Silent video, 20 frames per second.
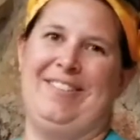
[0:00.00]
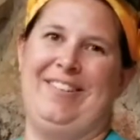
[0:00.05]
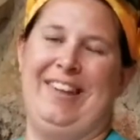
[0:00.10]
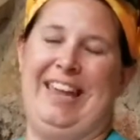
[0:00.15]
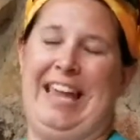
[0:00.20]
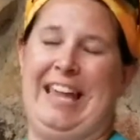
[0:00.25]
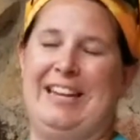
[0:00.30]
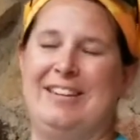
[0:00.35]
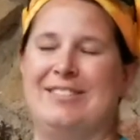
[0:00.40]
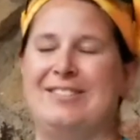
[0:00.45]

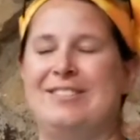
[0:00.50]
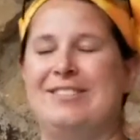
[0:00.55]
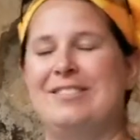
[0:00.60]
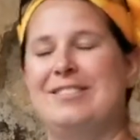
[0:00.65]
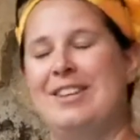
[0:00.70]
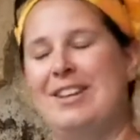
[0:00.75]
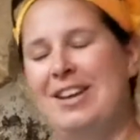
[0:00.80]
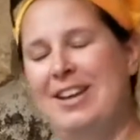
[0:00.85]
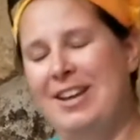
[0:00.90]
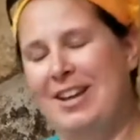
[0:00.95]
And
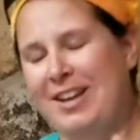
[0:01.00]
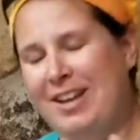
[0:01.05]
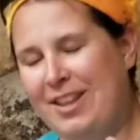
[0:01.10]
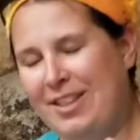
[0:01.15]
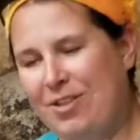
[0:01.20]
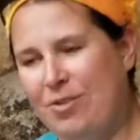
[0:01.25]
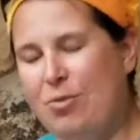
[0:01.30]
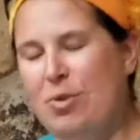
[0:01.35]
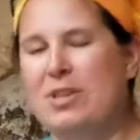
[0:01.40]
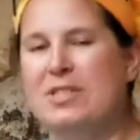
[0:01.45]

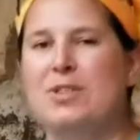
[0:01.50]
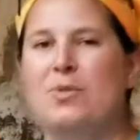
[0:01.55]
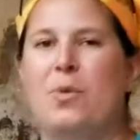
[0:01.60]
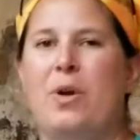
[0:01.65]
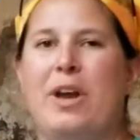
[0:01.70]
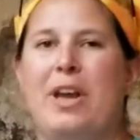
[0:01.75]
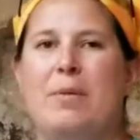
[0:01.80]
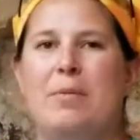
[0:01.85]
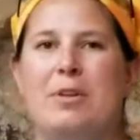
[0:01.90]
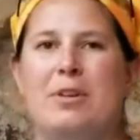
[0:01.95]
the reason
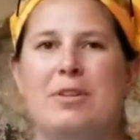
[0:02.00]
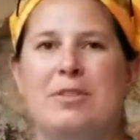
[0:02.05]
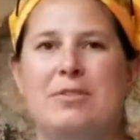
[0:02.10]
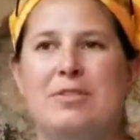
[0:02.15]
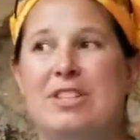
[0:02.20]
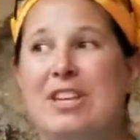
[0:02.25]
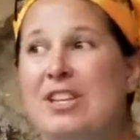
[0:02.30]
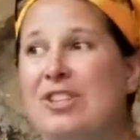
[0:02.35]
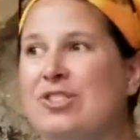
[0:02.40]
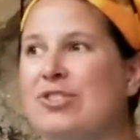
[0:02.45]
why I'm a
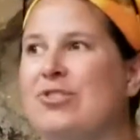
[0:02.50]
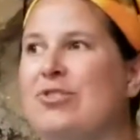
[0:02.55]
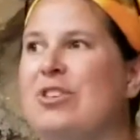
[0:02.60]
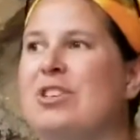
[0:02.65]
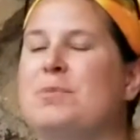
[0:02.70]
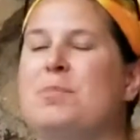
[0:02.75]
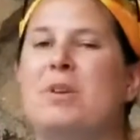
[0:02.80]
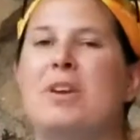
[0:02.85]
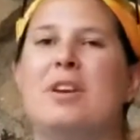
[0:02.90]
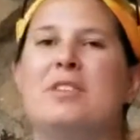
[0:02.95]
teacher
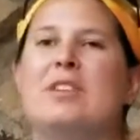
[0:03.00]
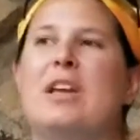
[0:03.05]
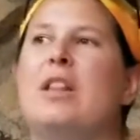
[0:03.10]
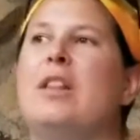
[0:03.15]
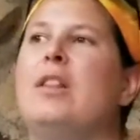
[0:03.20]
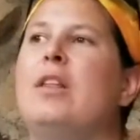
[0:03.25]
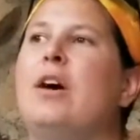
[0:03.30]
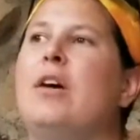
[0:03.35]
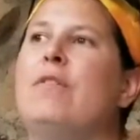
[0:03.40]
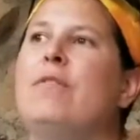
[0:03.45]
is because I
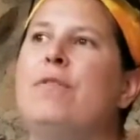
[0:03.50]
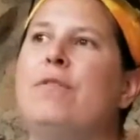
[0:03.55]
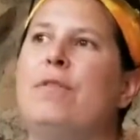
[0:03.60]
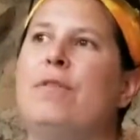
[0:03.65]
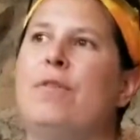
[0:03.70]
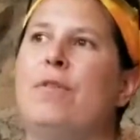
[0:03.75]
love